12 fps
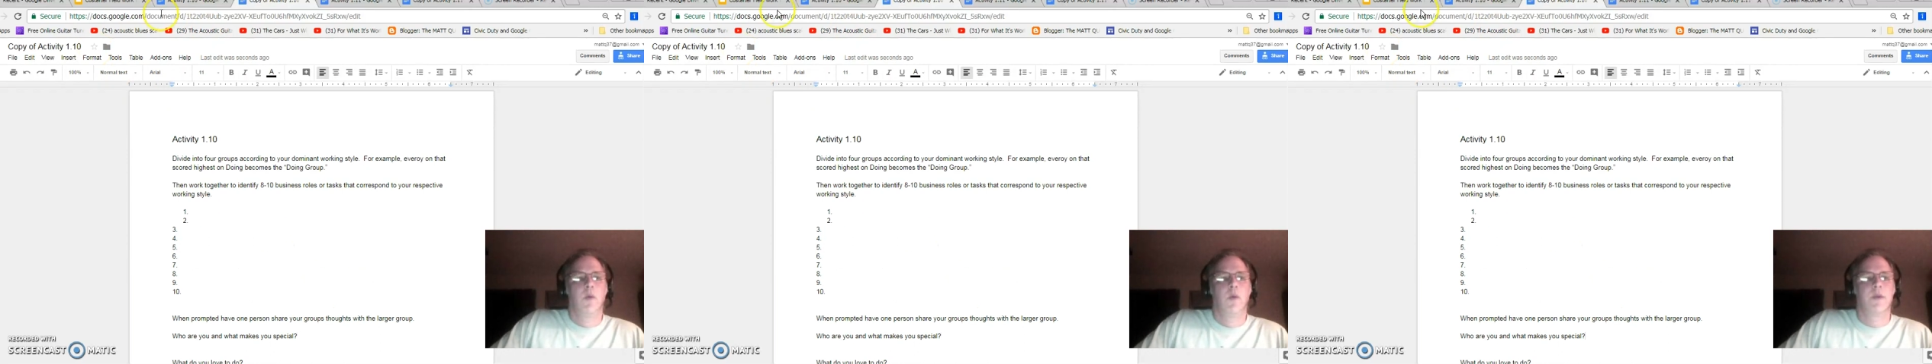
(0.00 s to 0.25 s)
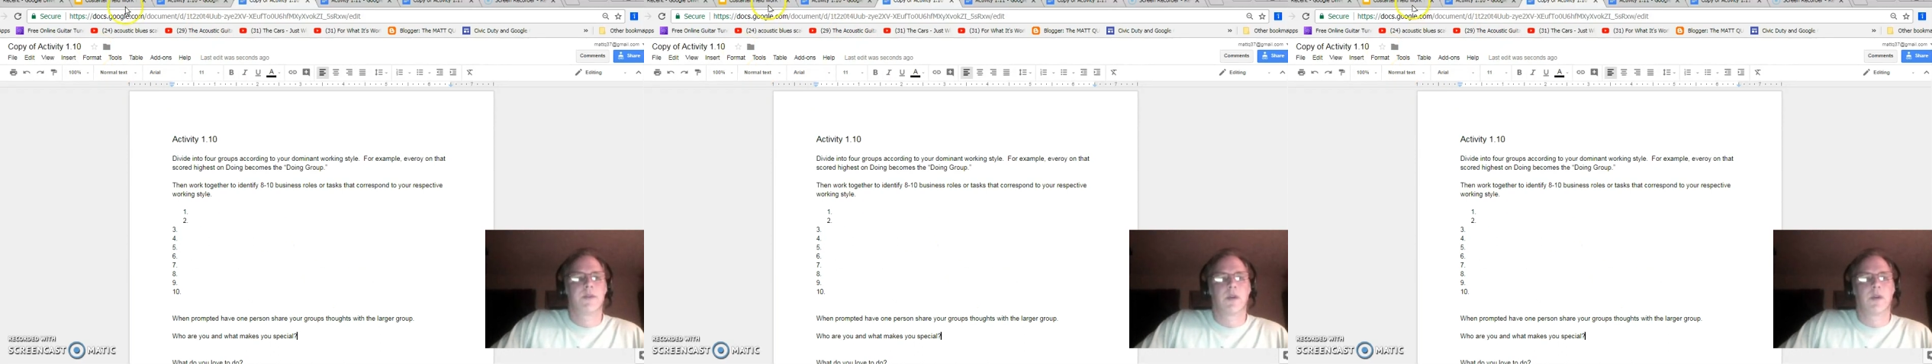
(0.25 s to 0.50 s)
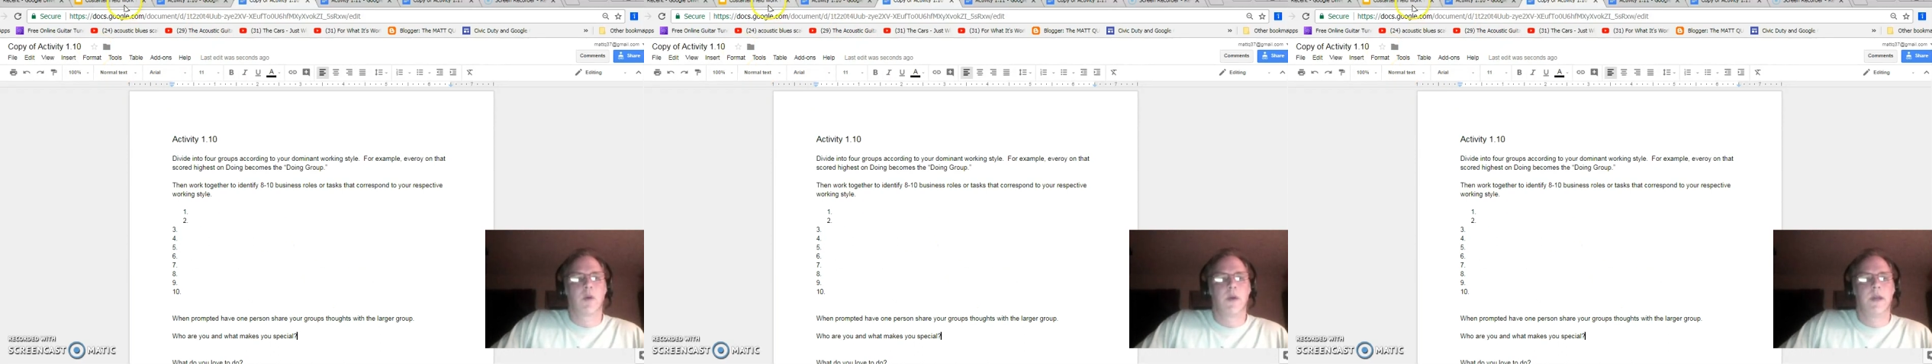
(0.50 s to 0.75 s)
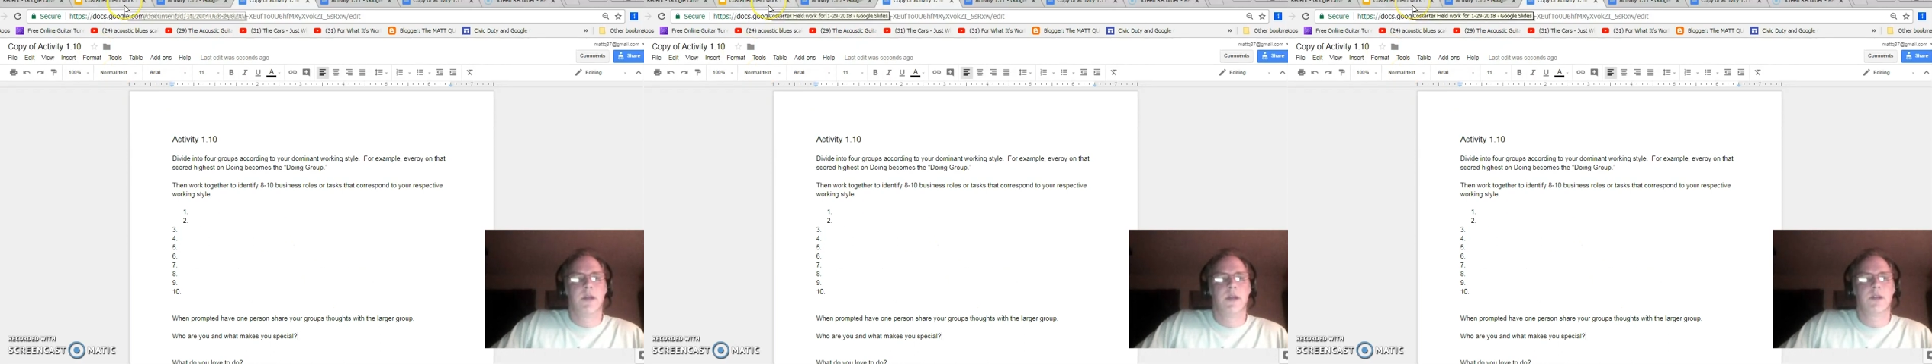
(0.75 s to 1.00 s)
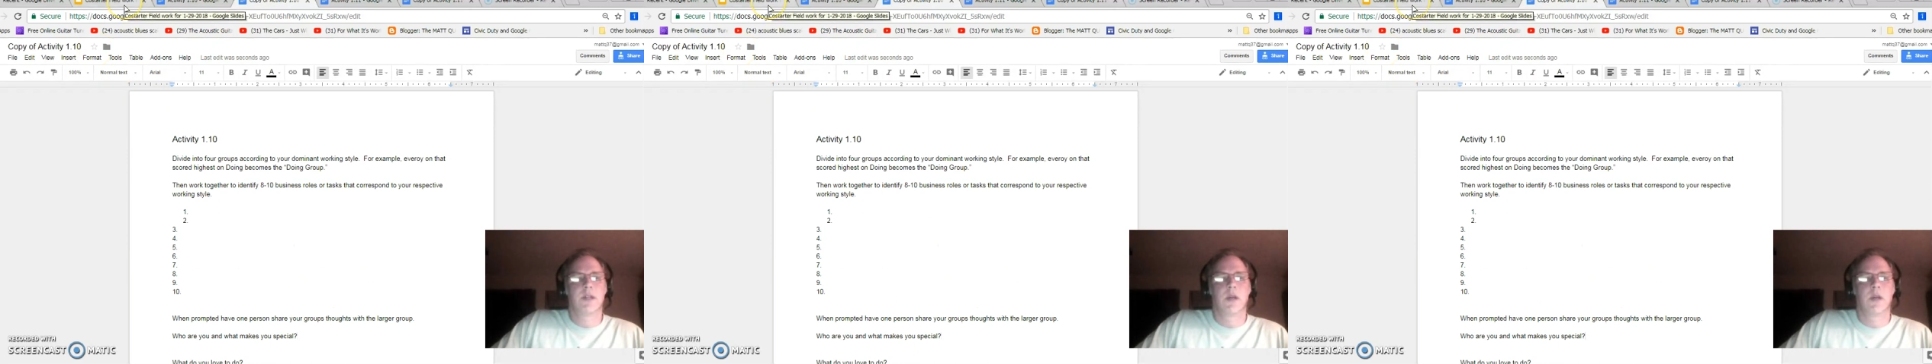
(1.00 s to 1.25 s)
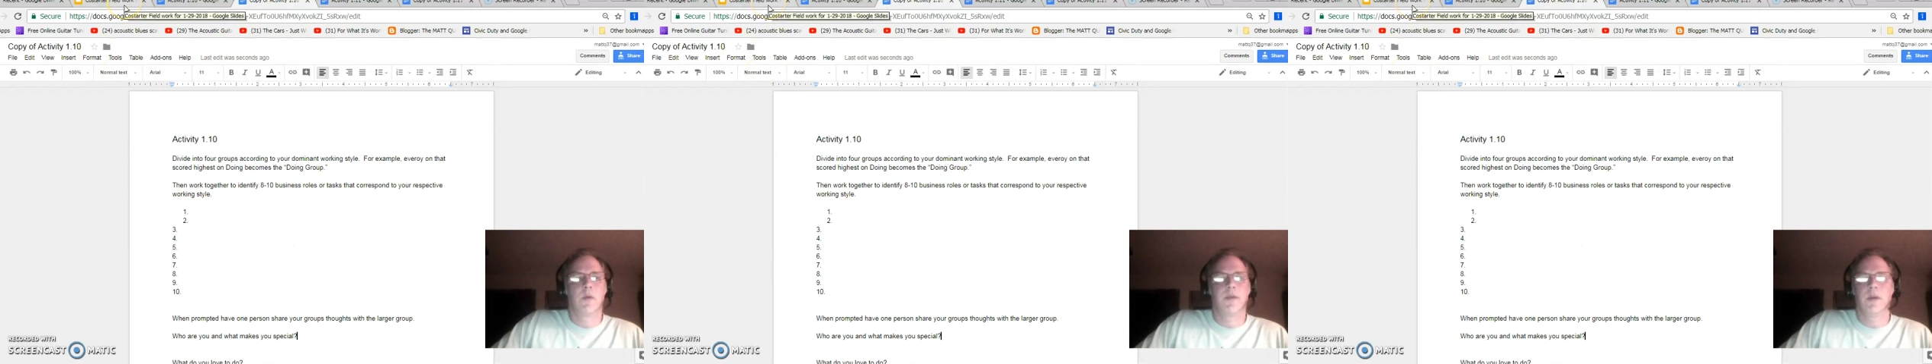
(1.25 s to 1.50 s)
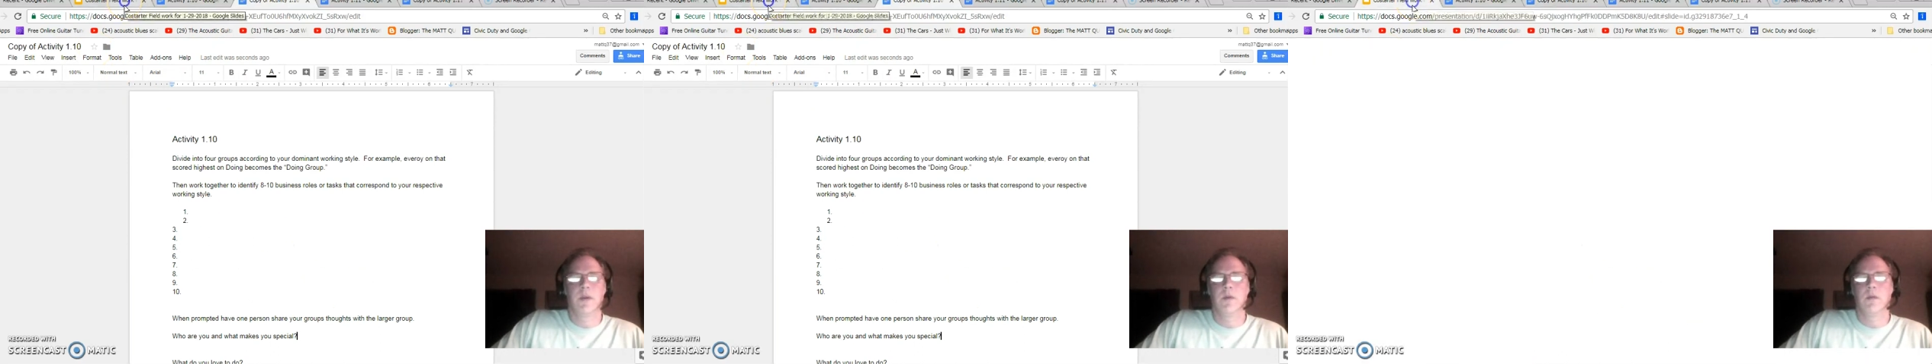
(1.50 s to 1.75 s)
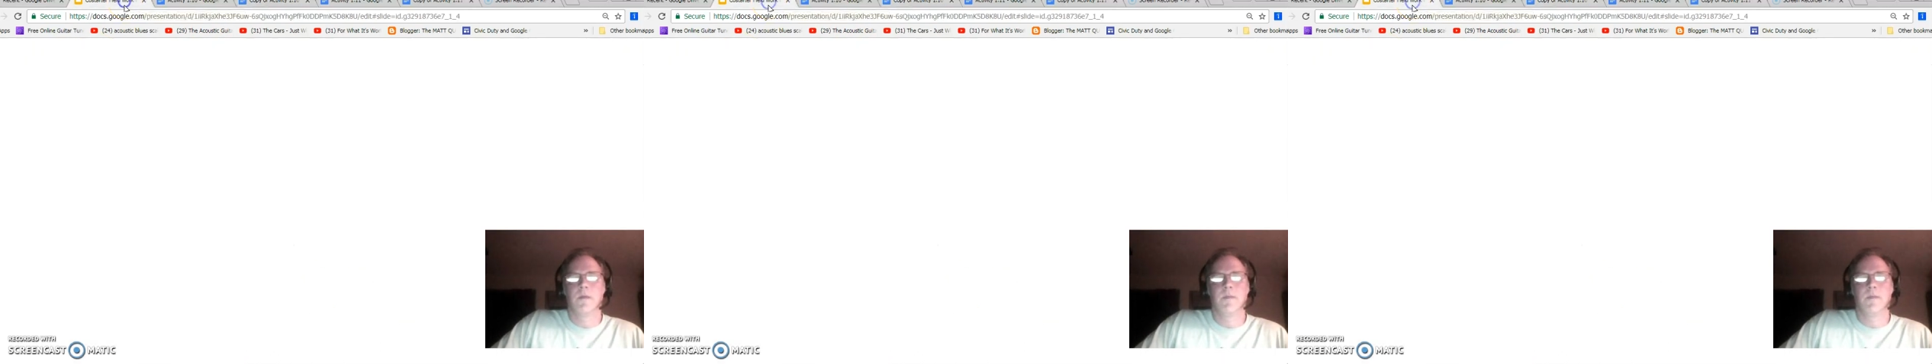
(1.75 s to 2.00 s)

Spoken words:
which I'll go ahead and share with you.